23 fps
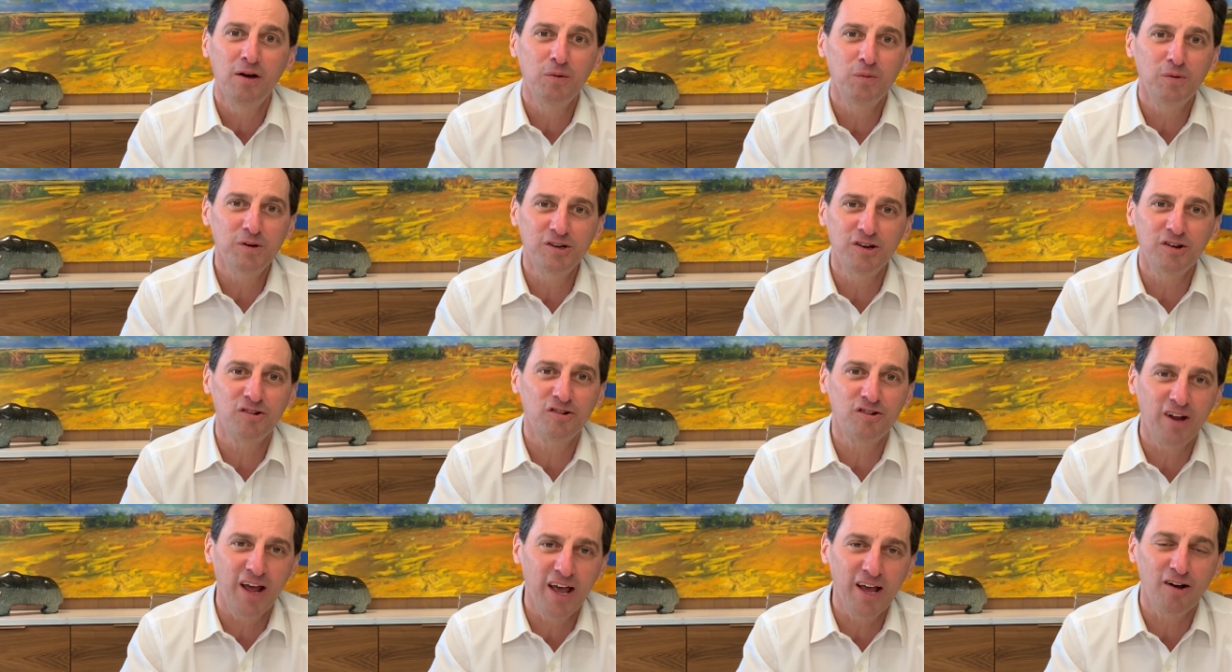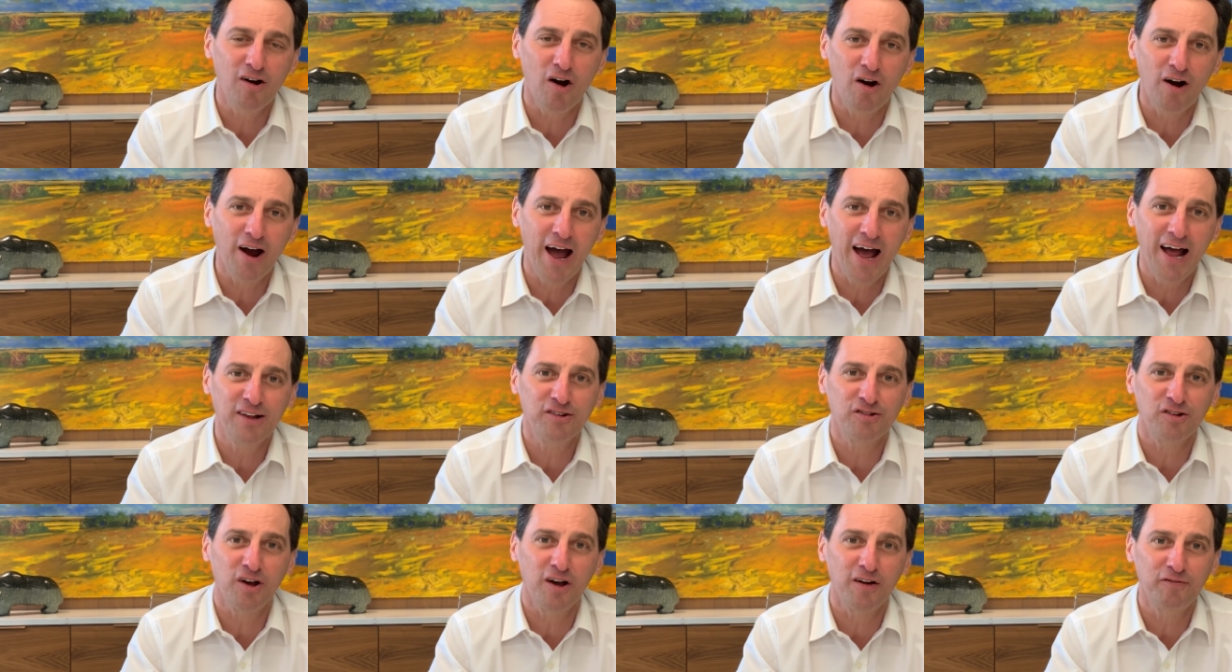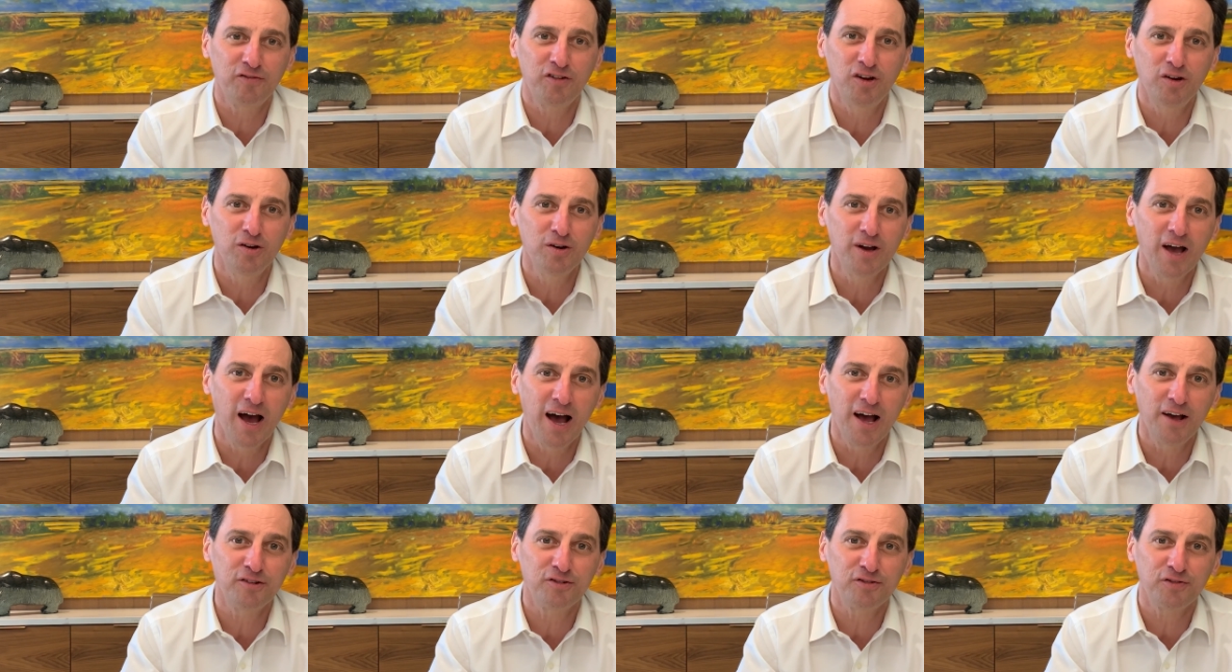We just take our hats off to you
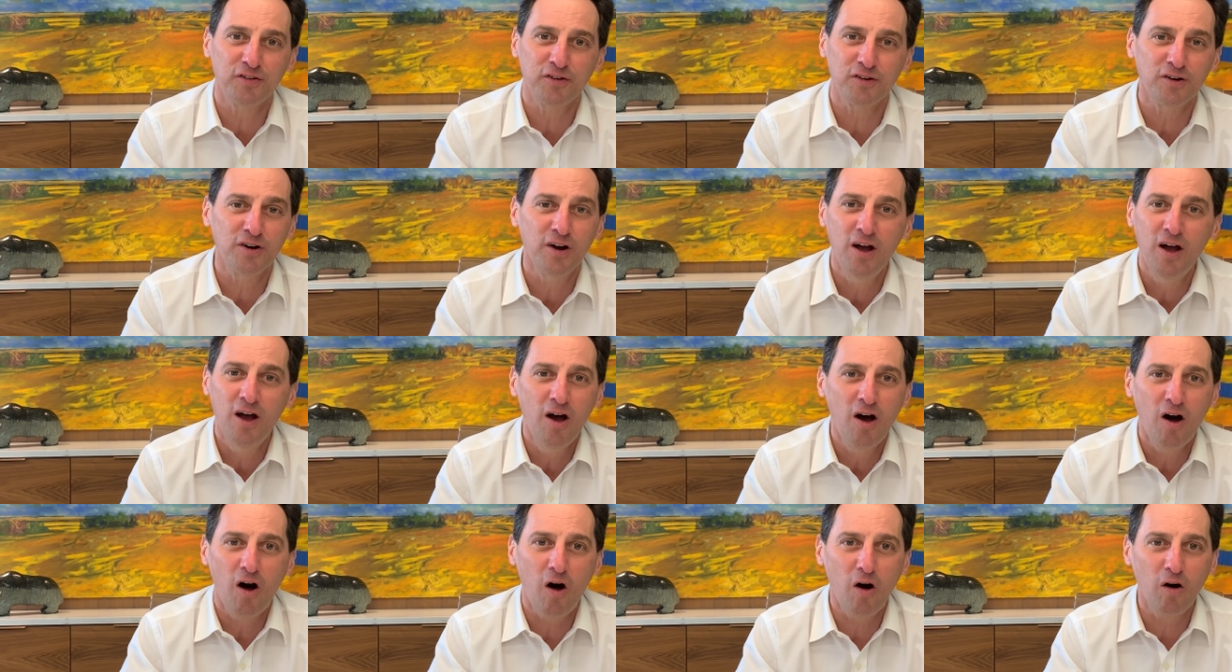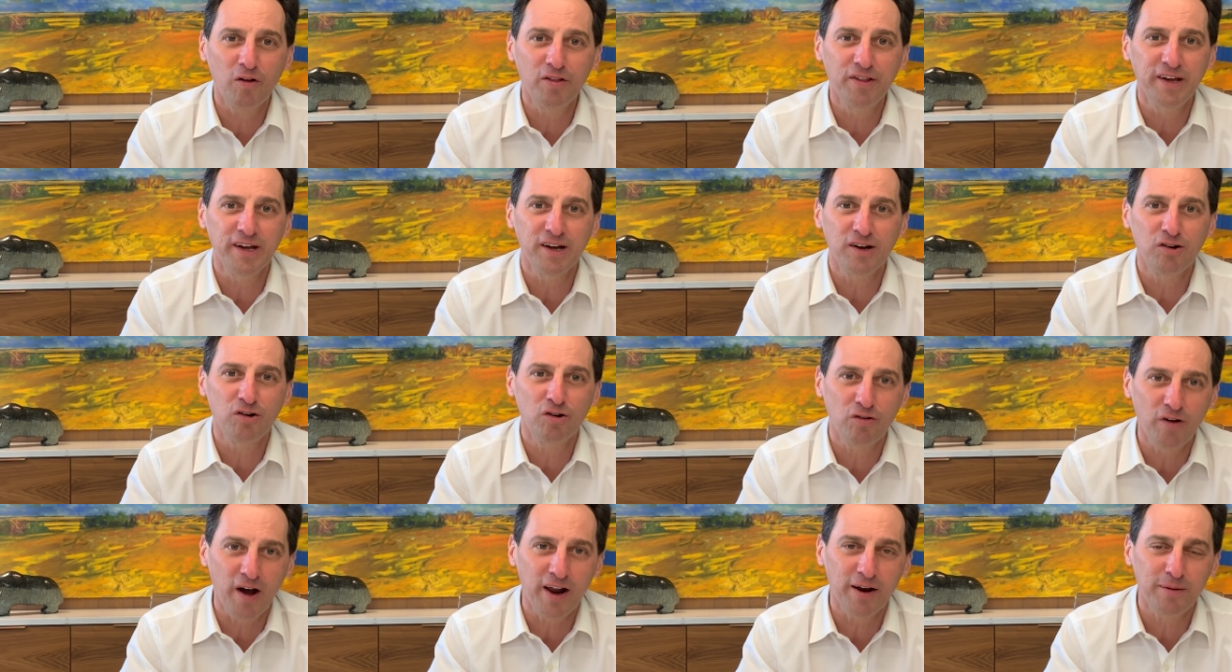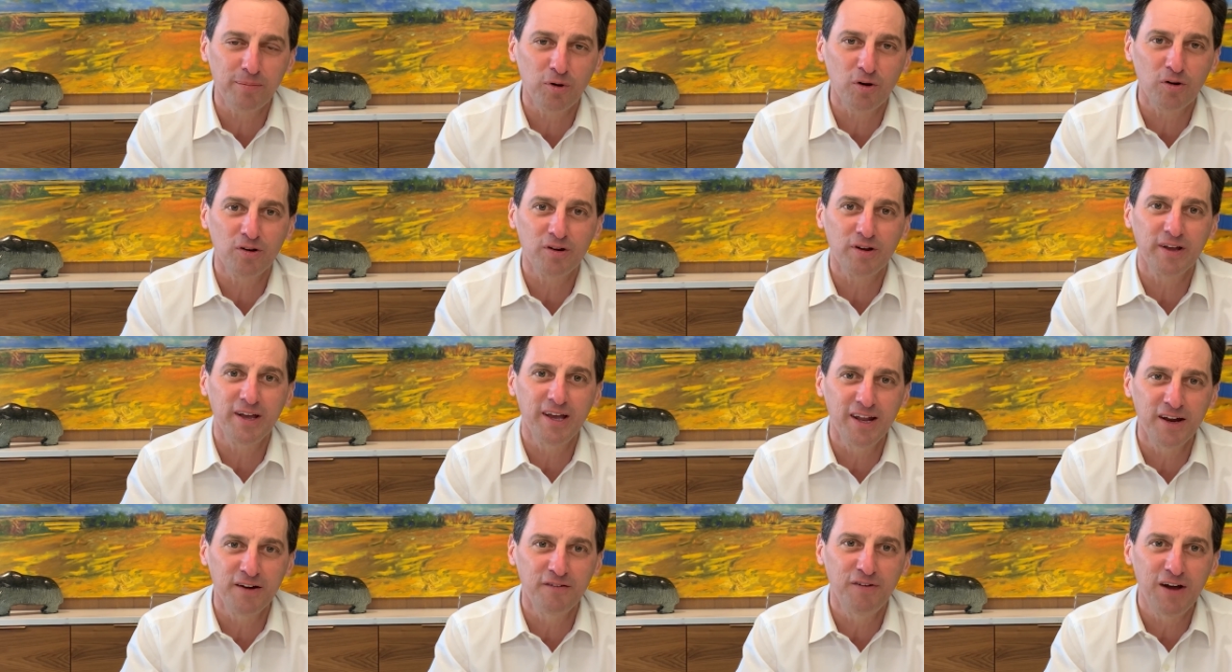guys for all the incredible
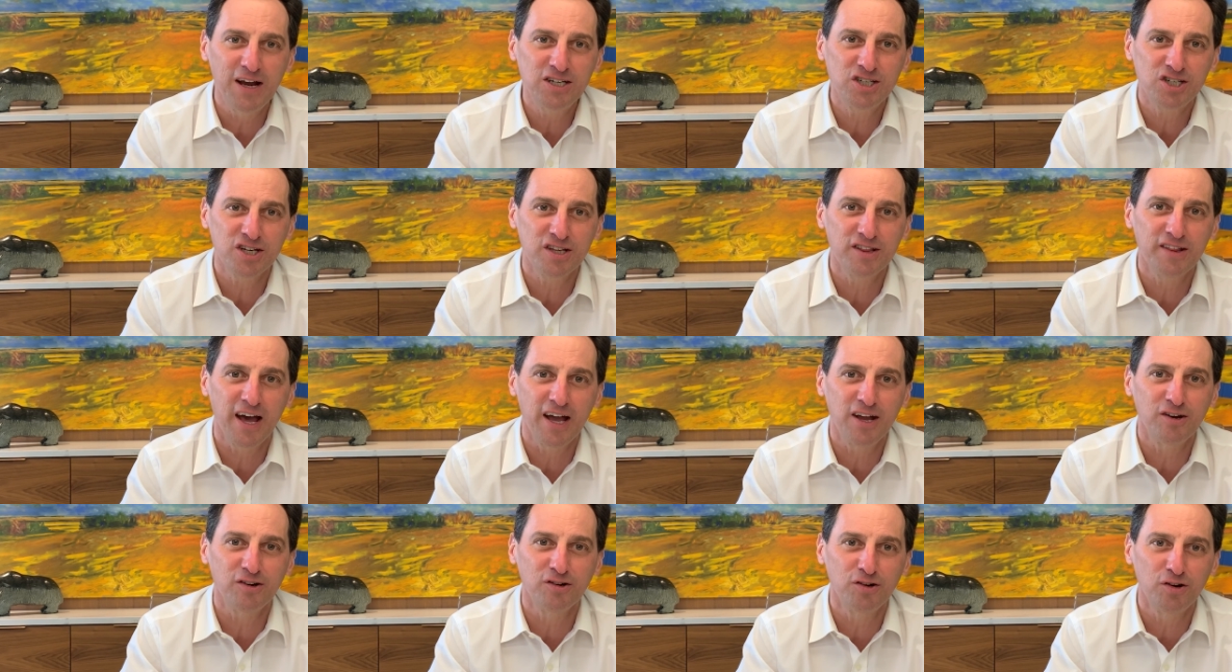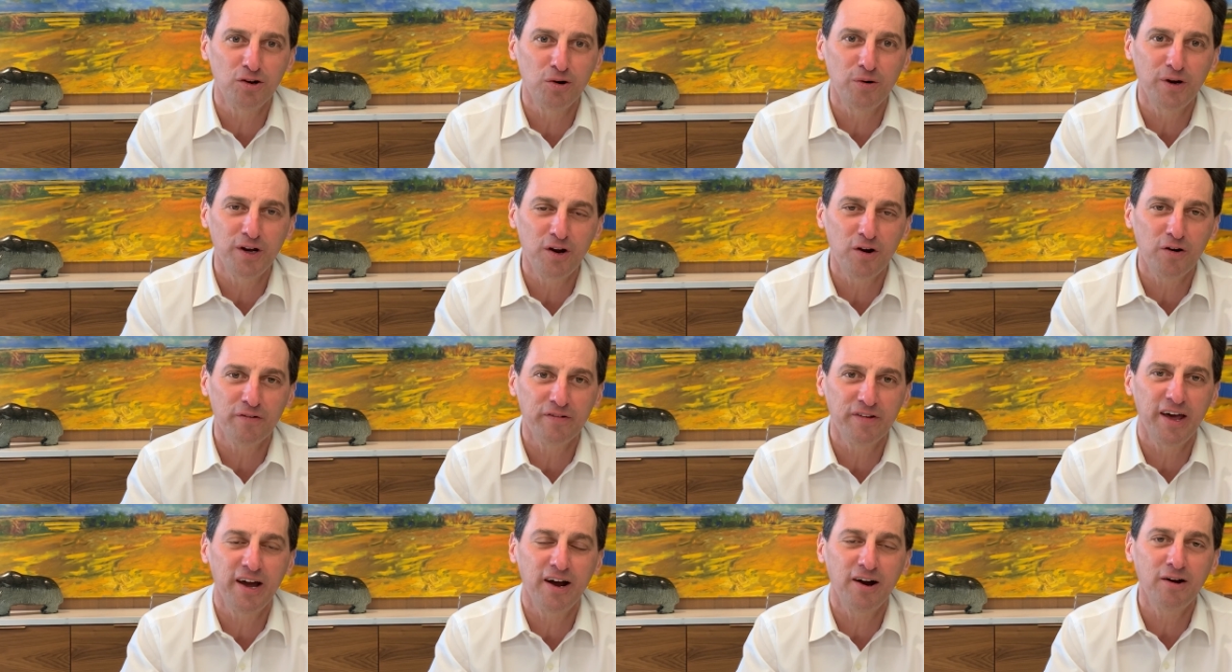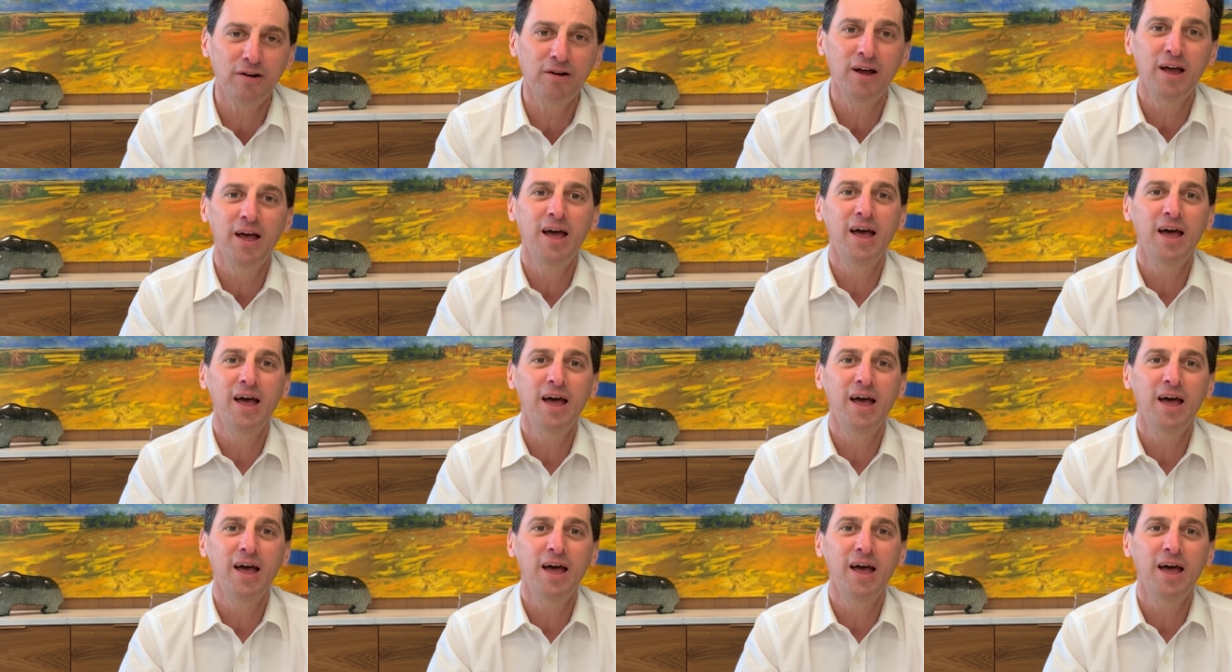innovation that you're doing over there.